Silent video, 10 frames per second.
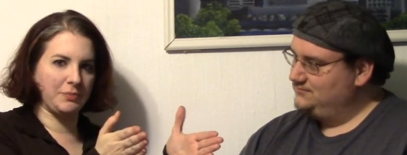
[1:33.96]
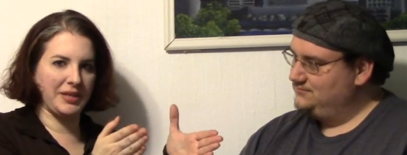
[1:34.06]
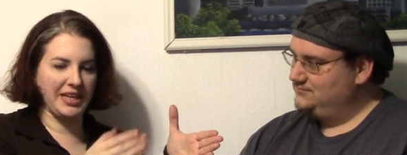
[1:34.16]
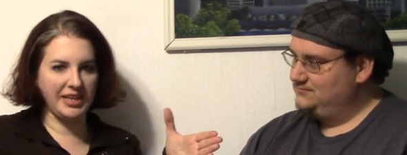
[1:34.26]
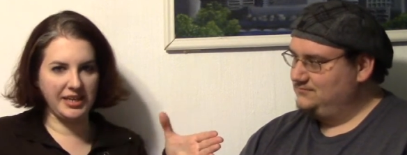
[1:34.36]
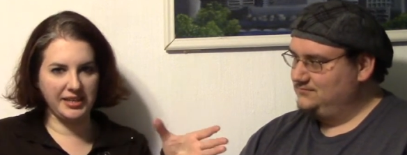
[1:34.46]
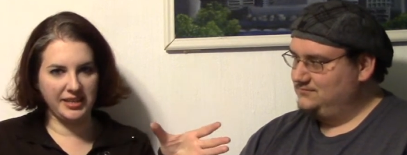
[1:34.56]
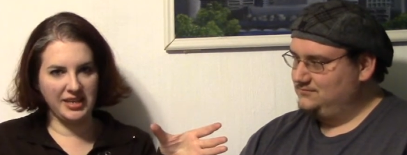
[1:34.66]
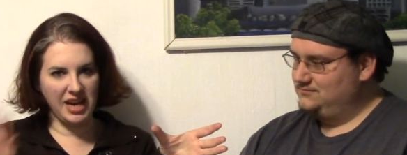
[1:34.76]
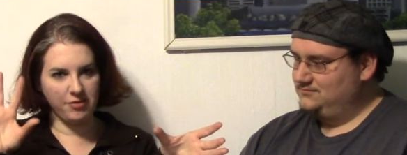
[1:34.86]
Speaker 1: at the beginning and
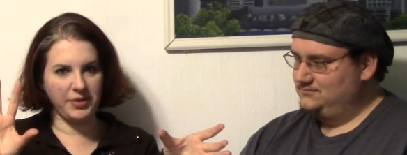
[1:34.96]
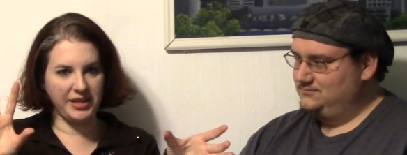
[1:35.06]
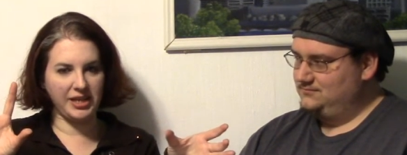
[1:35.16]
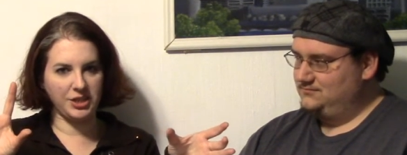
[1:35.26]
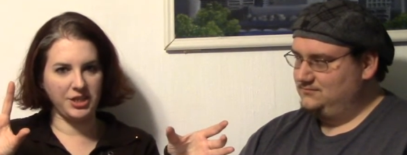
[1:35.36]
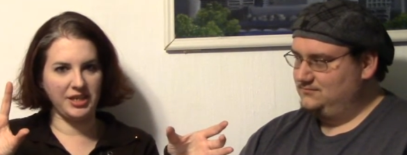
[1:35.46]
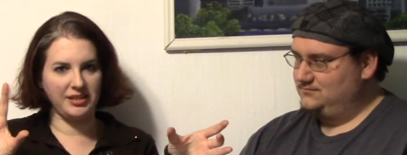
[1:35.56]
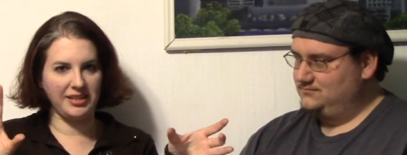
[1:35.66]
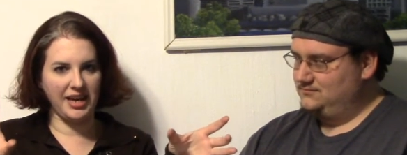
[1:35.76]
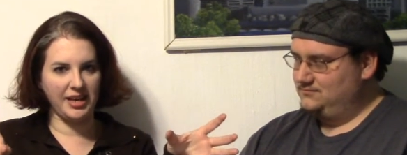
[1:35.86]
then everybody catching it in
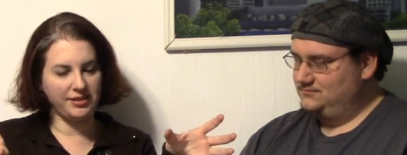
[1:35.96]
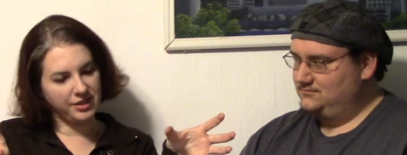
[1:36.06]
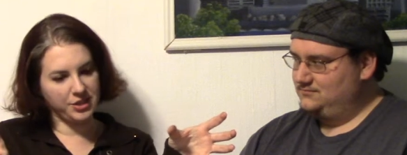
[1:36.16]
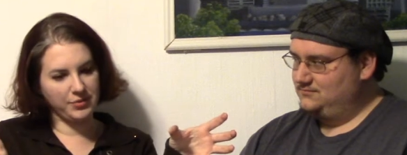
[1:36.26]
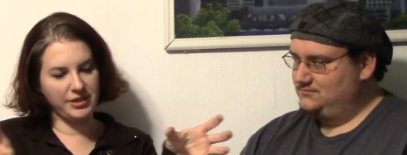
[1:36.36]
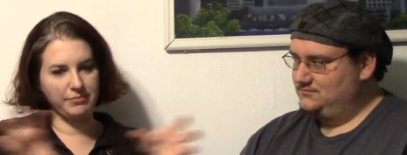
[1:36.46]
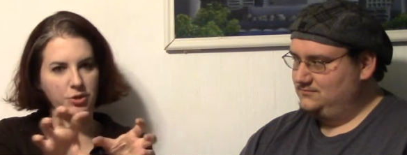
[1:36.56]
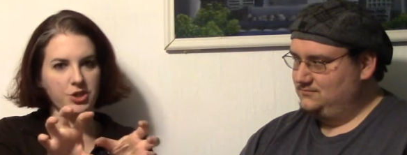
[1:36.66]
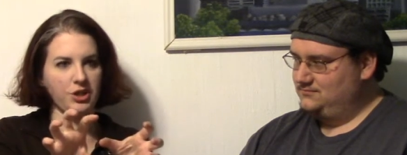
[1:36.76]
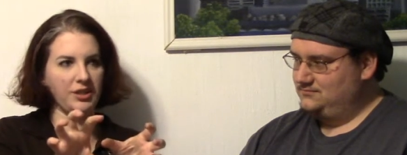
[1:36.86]
the end. And they just wanted to
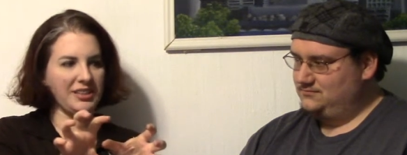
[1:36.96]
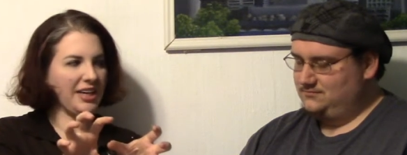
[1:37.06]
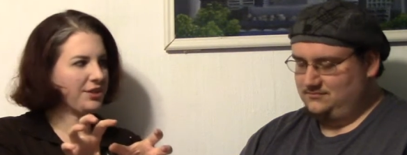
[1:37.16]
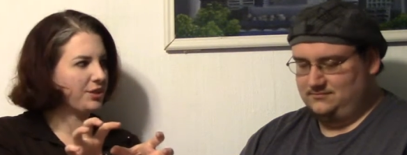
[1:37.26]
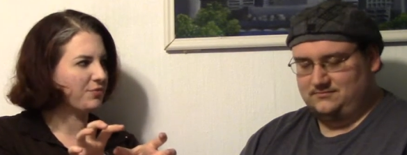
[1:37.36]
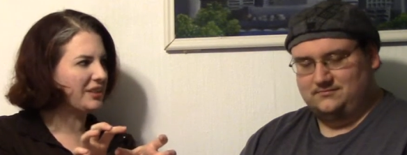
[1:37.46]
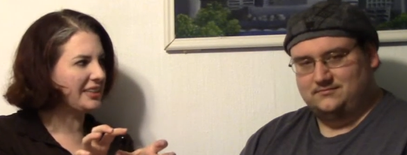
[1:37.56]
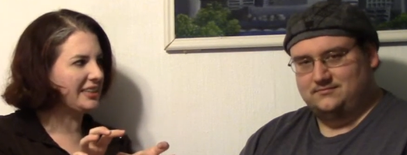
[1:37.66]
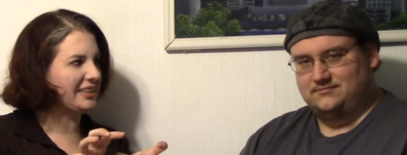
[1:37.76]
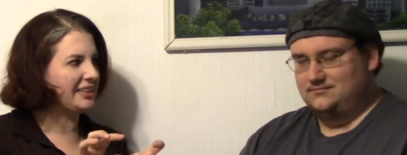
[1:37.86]
merge it all together.
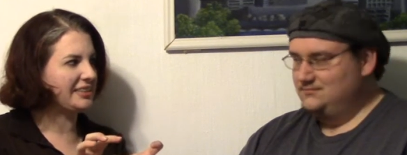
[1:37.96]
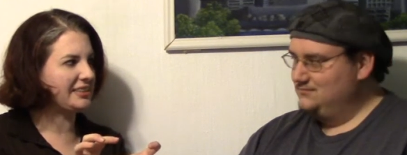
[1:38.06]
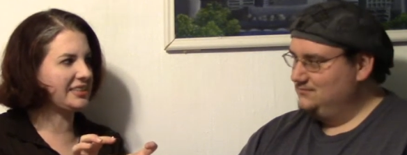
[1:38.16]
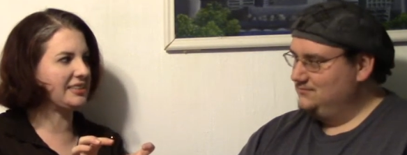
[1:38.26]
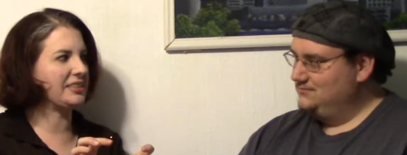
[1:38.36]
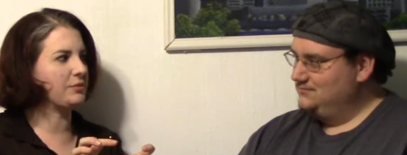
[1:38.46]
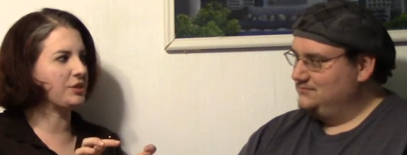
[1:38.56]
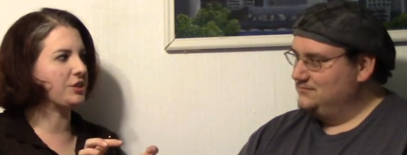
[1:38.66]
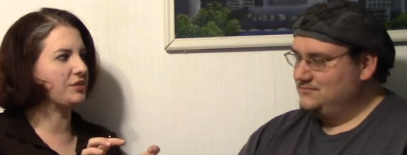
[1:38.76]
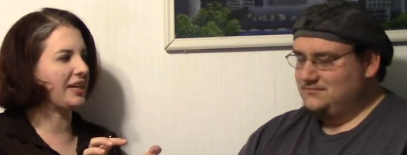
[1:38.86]
Really, it didn't seem to
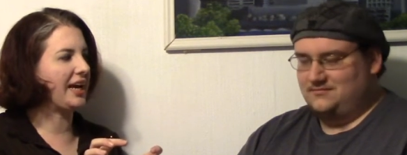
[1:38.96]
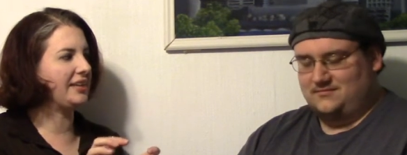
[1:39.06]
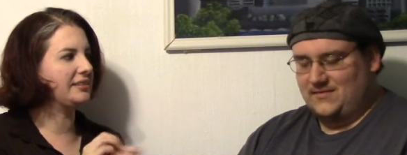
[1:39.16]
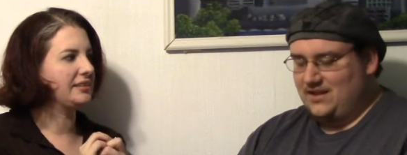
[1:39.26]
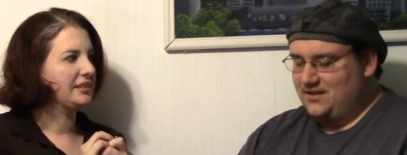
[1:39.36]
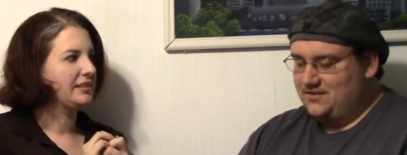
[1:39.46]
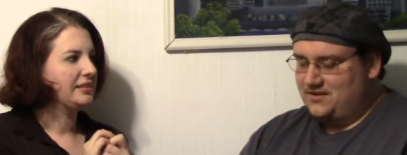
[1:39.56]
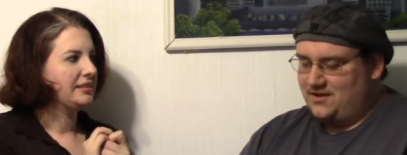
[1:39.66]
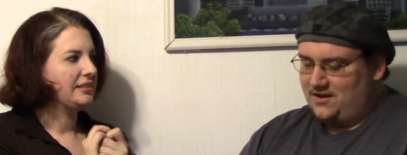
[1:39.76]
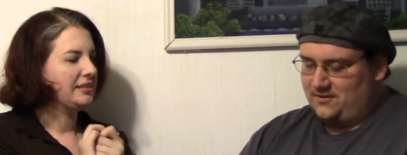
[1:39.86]
do that.
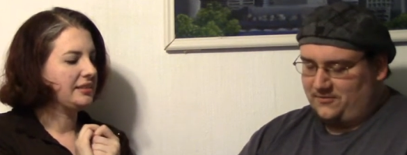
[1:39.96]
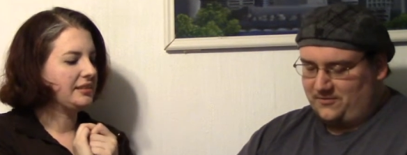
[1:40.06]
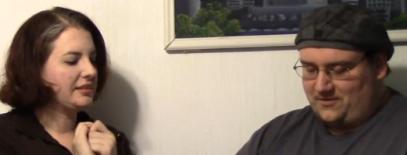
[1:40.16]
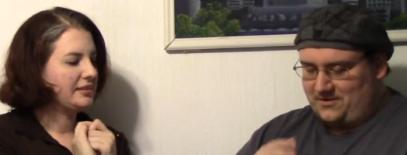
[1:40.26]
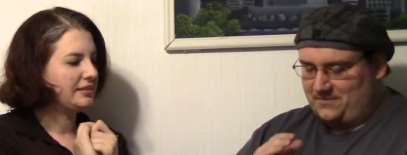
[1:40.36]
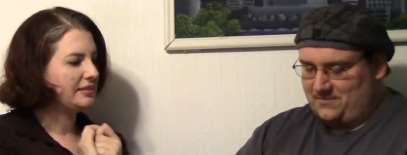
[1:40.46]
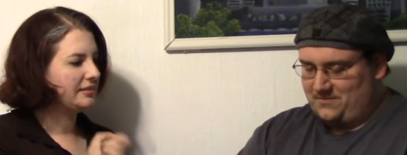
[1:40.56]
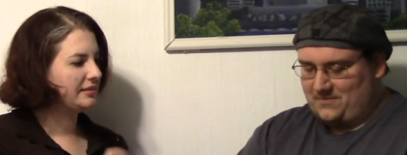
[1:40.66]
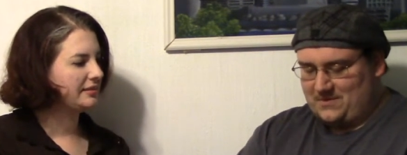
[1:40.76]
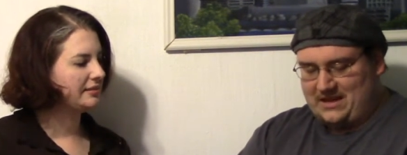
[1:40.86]
Speaker 2: No, for, uh,
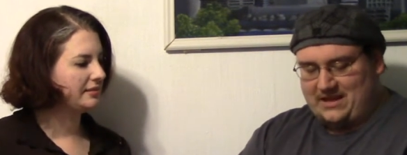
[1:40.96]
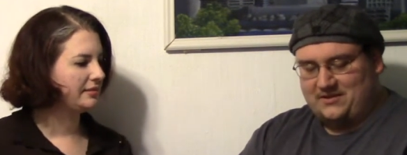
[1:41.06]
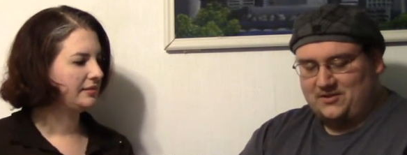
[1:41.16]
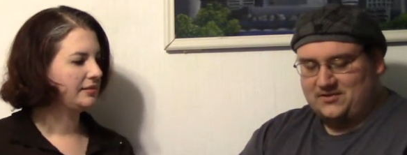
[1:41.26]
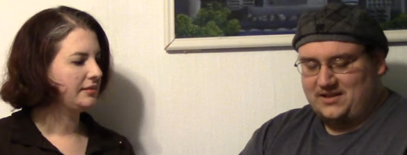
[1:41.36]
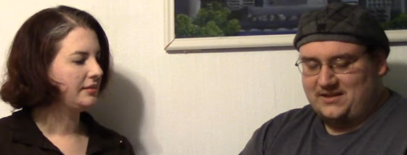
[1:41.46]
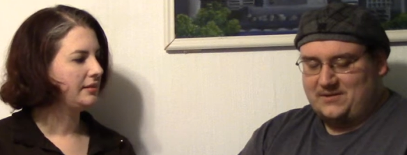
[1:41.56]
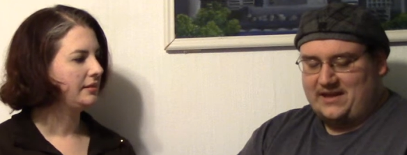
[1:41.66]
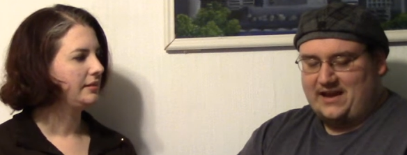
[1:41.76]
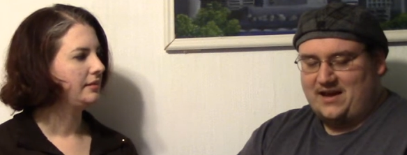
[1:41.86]
it looked like
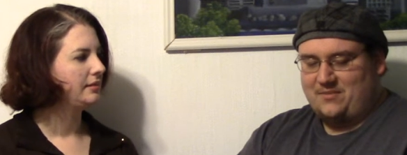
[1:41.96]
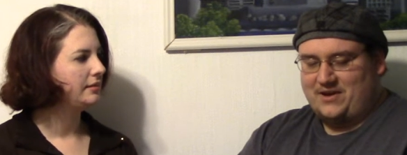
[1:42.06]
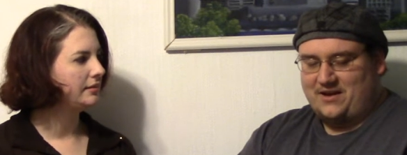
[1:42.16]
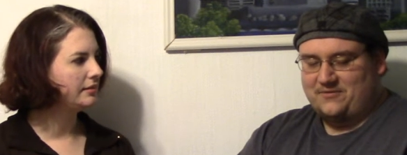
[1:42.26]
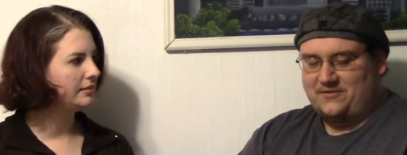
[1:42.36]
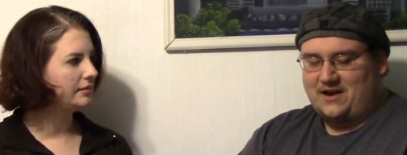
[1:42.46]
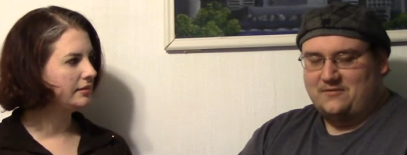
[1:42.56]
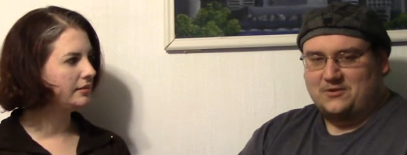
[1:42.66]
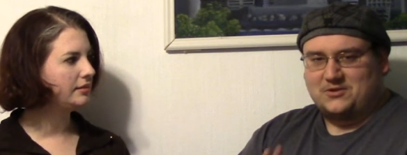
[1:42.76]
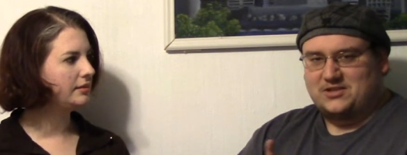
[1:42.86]
they got about five
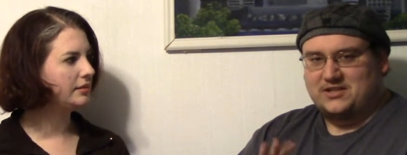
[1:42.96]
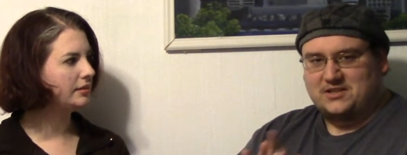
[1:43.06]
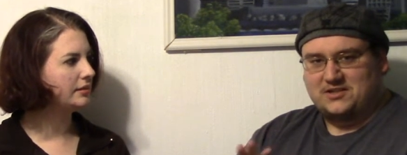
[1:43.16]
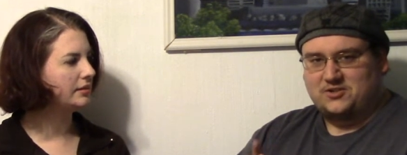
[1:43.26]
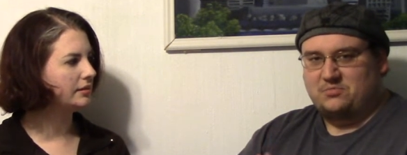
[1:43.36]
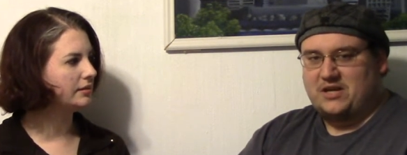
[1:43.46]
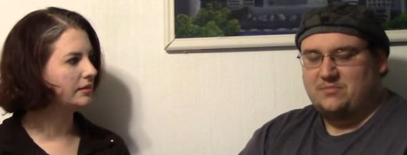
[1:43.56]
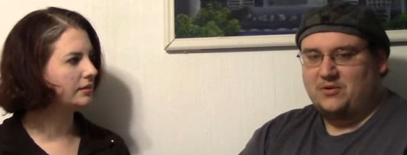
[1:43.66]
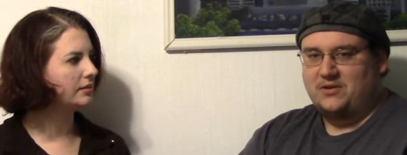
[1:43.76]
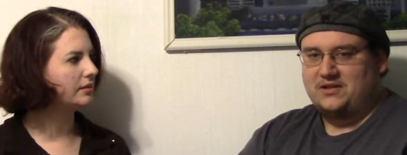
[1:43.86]
or six-ish
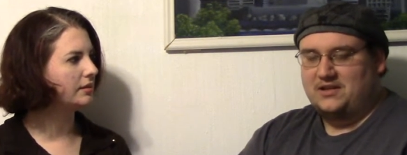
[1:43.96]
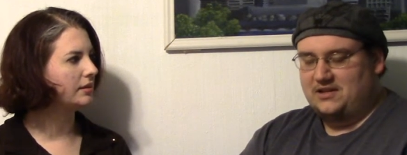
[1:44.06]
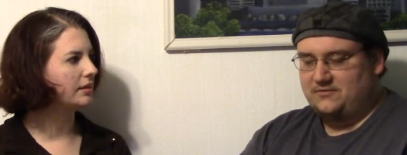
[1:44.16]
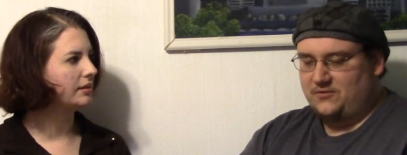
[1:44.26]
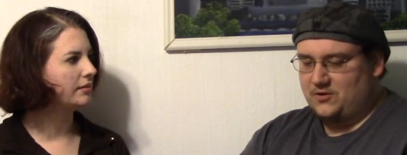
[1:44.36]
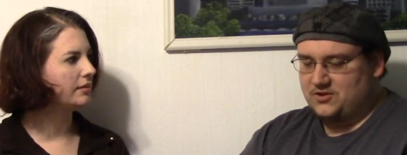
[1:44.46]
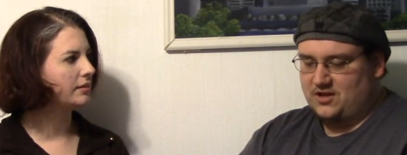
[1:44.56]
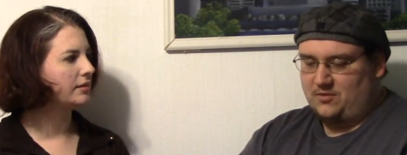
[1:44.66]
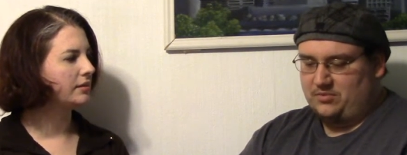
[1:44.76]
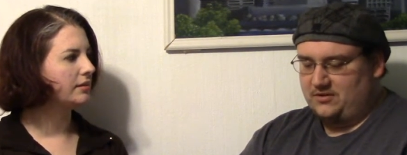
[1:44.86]
people in the first
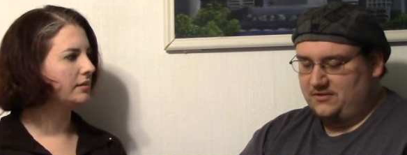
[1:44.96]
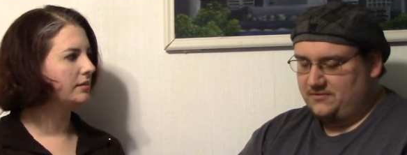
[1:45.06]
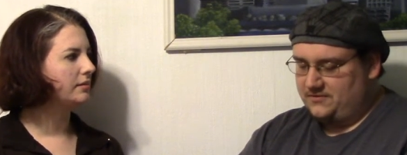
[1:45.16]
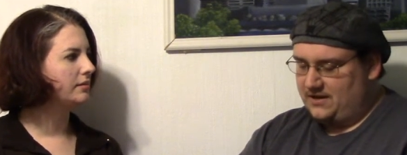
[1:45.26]
couple of,